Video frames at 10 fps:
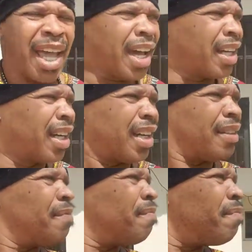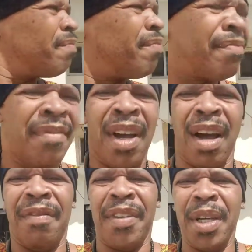a
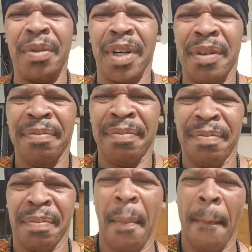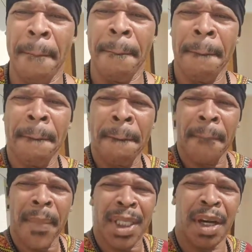viewer
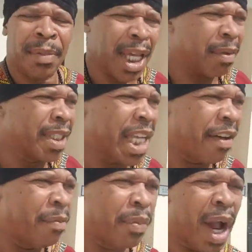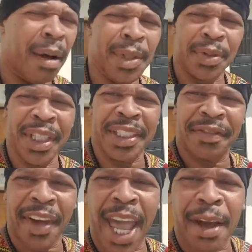tell me he was having problems with his
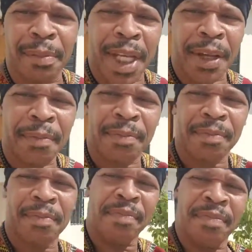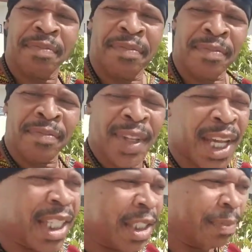family,
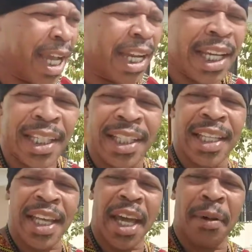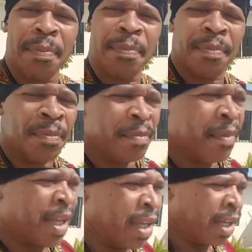explaining to them
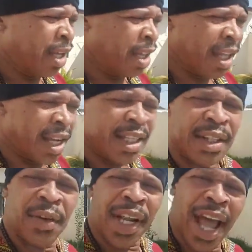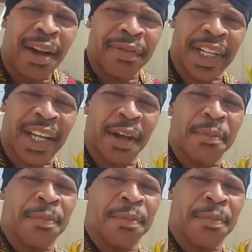that he's going to Africa,